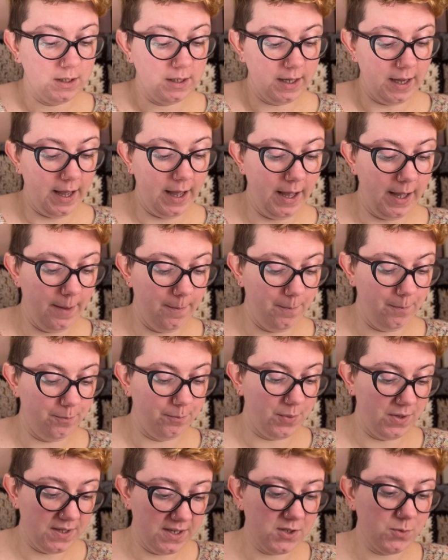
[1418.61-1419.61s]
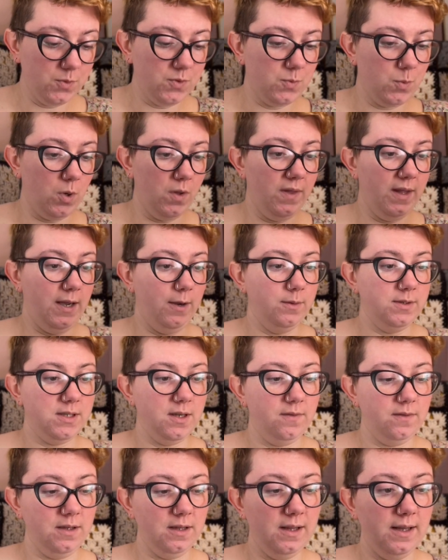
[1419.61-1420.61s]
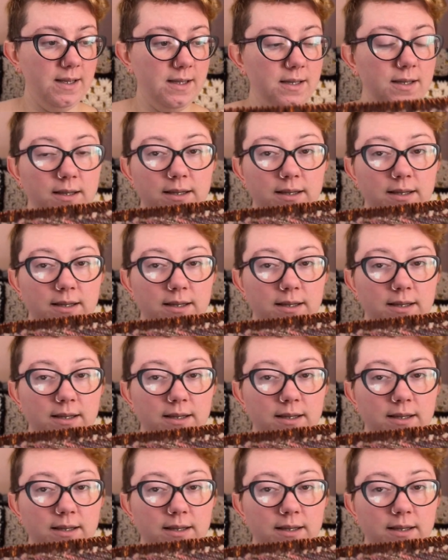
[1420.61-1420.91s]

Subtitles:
But this was one that I was definitely like,